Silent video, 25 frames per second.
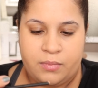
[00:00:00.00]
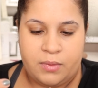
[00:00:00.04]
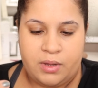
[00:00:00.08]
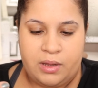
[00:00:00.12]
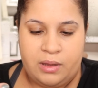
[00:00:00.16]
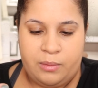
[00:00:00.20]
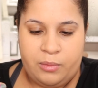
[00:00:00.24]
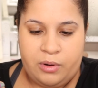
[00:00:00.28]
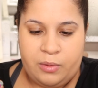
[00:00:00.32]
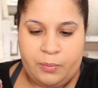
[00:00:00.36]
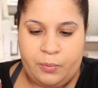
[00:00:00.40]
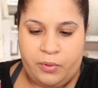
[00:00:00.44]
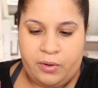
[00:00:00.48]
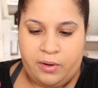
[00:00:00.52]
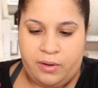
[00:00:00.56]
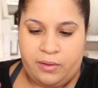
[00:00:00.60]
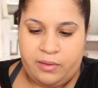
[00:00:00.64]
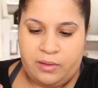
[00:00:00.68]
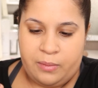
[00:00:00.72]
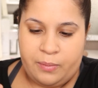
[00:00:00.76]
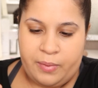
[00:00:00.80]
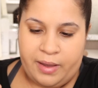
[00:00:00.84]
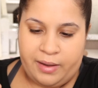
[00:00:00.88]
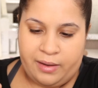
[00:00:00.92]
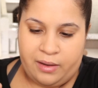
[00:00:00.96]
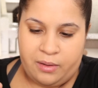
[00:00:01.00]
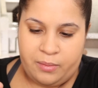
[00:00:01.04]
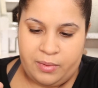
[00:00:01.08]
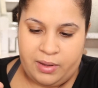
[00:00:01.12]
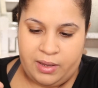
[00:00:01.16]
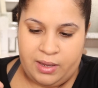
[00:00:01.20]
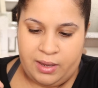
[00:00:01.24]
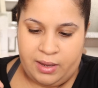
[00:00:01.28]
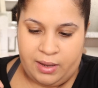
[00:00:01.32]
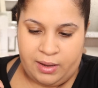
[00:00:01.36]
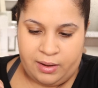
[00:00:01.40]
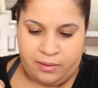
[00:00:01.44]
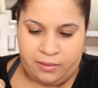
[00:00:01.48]
I'm going to put it on the back of my
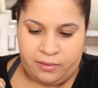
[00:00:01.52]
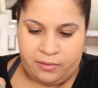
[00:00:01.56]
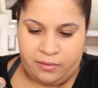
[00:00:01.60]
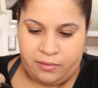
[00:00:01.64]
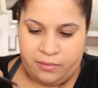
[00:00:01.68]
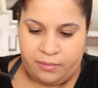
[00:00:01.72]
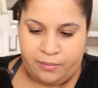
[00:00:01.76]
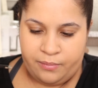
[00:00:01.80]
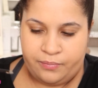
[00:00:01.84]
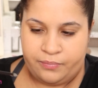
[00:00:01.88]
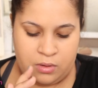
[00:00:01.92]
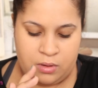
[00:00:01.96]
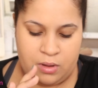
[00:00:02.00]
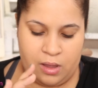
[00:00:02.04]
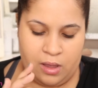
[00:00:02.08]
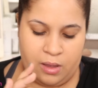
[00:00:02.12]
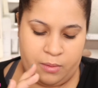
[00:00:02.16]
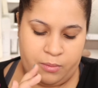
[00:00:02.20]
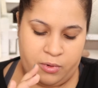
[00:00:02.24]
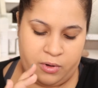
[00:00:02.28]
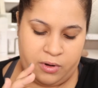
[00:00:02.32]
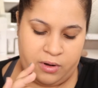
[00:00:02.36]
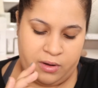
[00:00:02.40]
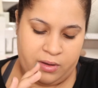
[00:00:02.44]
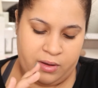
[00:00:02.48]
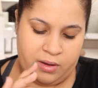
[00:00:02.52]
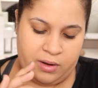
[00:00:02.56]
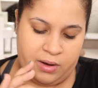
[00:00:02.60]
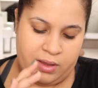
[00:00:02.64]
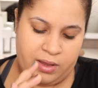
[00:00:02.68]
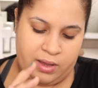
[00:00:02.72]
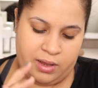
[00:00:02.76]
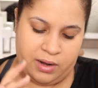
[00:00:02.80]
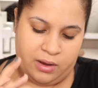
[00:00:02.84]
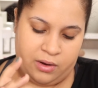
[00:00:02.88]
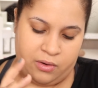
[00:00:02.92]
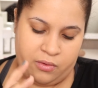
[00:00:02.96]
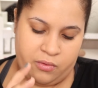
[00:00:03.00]
hand. I'm going to kind of
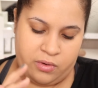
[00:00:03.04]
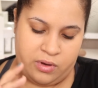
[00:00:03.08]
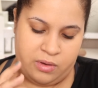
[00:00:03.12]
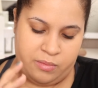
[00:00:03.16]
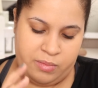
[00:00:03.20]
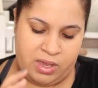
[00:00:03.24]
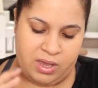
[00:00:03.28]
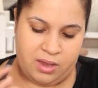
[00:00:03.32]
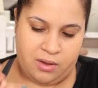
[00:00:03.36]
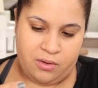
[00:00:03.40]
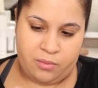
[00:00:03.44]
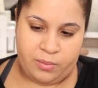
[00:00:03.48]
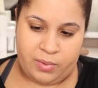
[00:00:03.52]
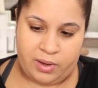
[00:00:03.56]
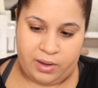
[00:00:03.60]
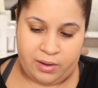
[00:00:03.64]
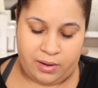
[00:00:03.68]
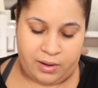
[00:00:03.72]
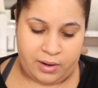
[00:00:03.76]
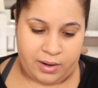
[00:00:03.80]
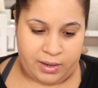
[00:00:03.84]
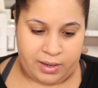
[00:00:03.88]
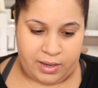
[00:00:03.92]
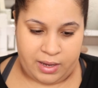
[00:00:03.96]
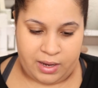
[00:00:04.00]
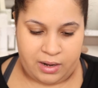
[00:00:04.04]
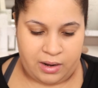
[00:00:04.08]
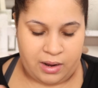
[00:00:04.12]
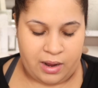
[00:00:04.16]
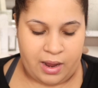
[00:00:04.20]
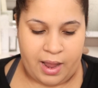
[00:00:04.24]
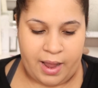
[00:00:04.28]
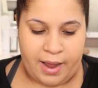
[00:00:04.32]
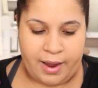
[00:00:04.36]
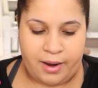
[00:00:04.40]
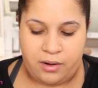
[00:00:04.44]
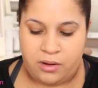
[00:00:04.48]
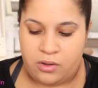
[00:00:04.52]
get it creamy. Oh my God, I can't.
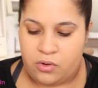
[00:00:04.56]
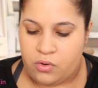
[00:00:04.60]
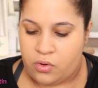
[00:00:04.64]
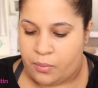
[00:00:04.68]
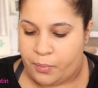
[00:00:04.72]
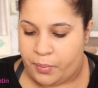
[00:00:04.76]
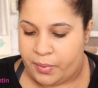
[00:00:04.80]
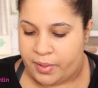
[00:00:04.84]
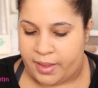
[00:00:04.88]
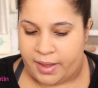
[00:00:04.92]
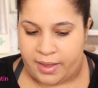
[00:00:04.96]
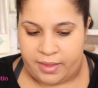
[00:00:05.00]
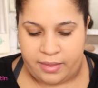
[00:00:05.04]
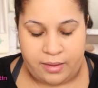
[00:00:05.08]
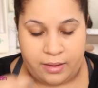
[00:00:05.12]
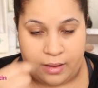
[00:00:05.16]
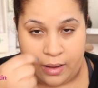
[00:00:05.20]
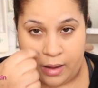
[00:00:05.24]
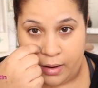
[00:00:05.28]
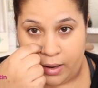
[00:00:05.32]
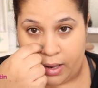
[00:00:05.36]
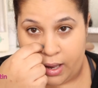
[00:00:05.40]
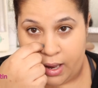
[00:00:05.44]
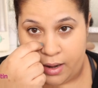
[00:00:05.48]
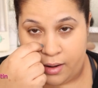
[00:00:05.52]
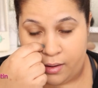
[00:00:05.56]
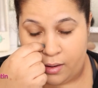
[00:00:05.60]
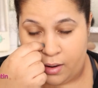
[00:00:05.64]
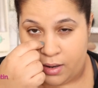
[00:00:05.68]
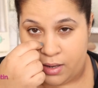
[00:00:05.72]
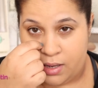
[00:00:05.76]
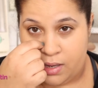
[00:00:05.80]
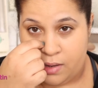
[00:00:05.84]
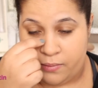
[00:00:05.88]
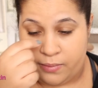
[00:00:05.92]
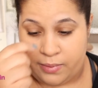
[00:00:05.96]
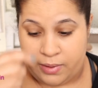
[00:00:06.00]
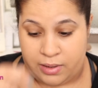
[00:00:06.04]
How do you apply that? I
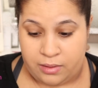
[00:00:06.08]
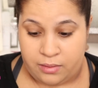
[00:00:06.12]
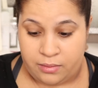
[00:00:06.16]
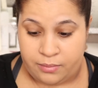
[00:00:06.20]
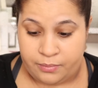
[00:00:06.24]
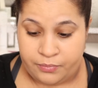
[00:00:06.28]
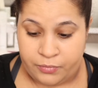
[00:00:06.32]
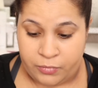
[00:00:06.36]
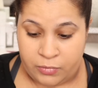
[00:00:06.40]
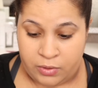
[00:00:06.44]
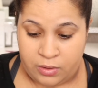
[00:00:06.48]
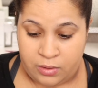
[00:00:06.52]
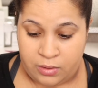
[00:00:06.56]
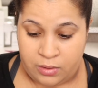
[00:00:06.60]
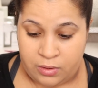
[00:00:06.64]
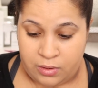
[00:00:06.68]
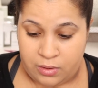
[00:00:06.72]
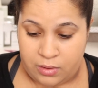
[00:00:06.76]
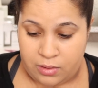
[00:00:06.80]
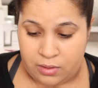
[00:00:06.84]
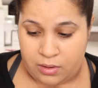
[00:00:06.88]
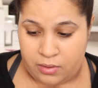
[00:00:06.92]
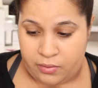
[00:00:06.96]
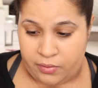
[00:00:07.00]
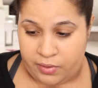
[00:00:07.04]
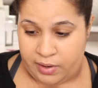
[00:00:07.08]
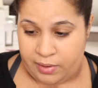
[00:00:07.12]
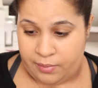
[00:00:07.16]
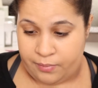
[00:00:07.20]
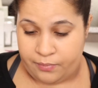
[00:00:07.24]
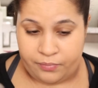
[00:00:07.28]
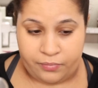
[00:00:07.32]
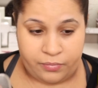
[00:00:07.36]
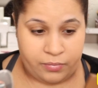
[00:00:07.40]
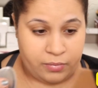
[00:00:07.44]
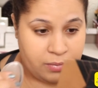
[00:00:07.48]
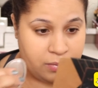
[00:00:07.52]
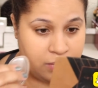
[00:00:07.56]
cannot even. All right.
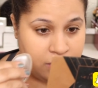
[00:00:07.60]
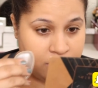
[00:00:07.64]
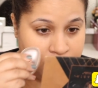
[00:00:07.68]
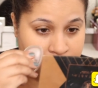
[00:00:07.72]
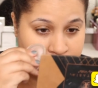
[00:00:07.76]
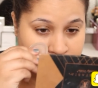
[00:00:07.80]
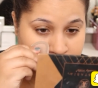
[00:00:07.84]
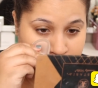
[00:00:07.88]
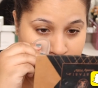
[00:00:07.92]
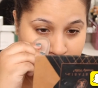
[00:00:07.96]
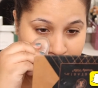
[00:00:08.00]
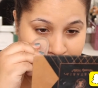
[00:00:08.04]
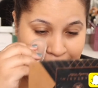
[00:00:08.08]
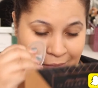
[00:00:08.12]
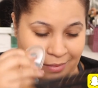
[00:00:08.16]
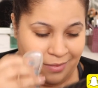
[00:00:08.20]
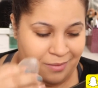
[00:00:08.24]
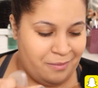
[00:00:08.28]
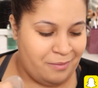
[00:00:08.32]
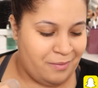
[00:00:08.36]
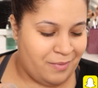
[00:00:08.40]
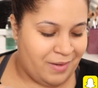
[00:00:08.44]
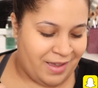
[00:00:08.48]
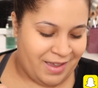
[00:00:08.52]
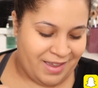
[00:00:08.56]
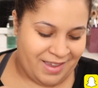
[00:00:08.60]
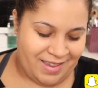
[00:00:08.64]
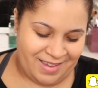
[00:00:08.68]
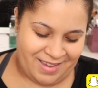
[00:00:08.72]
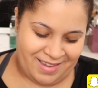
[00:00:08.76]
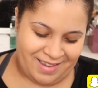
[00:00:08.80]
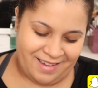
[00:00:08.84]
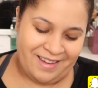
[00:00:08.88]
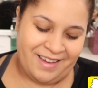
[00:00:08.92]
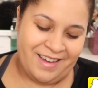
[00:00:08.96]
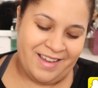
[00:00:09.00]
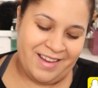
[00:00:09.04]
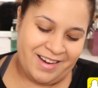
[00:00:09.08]
Oh my
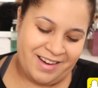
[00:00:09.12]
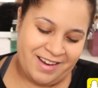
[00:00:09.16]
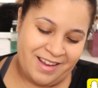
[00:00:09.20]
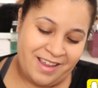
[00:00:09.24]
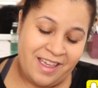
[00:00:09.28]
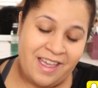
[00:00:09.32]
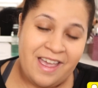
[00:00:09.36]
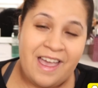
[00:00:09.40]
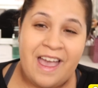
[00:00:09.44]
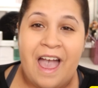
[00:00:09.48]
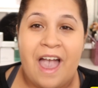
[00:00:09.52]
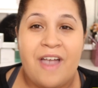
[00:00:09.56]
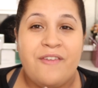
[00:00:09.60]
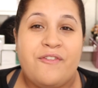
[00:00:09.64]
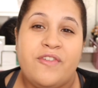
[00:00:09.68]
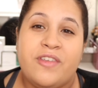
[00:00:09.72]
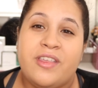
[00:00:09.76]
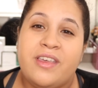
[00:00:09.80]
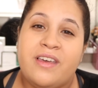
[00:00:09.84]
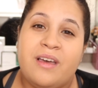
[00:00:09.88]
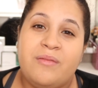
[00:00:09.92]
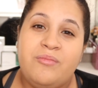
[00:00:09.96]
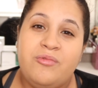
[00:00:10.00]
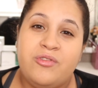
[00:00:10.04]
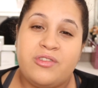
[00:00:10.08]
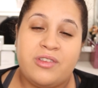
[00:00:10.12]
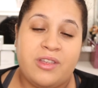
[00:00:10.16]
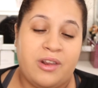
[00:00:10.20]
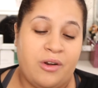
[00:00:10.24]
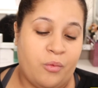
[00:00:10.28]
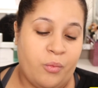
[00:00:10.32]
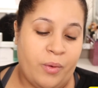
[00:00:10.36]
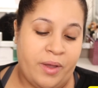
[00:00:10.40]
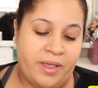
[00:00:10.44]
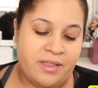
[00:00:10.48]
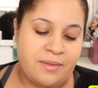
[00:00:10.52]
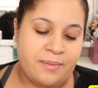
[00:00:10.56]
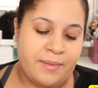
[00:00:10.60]
God. I feel like I'm just going to
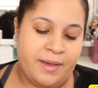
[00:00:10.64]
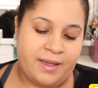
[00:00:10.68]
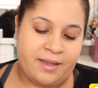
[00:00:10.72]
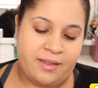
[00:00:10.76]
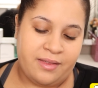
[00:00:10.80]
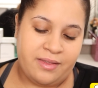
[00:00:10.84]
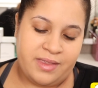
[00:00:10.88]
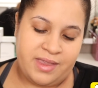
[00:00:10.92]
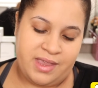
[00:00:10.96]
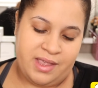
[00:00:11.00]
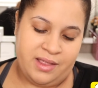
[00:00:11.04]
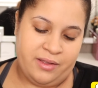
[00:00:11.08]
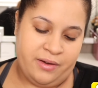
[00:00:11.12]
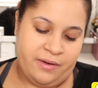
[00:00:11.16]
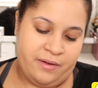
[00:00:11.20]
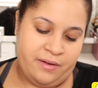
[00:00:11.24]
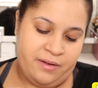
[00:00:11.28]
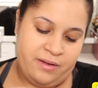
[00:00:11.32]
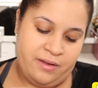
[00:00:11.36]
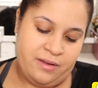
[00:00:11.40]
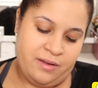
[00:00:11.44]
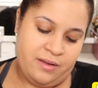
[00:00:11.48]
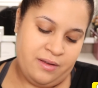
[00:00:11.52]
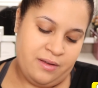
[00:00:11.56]
waste my concealer.